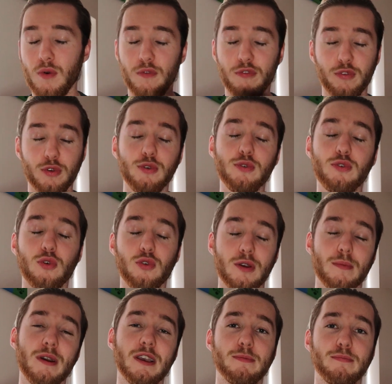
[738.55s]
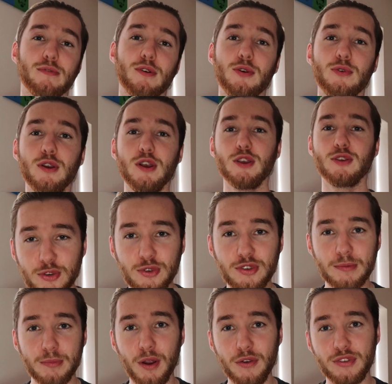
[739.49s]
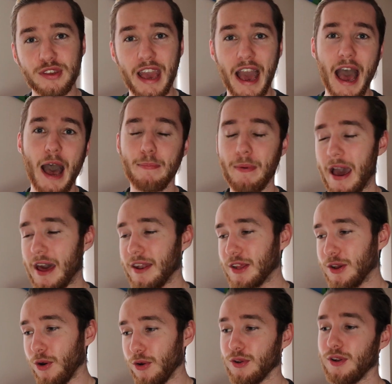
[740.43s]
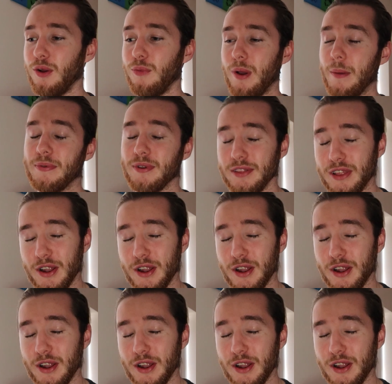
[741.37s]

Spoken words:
through Coinbase Pro using both the app and the online website.